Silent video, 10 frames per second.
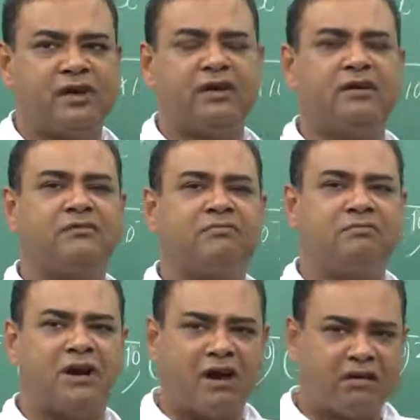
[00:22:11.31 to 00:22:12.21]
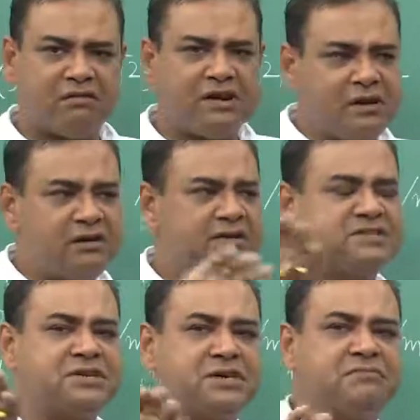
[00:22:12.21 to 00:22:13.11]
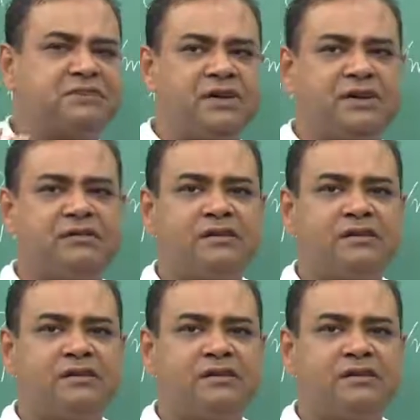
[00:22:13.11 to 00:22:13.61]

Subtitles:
are little disturbed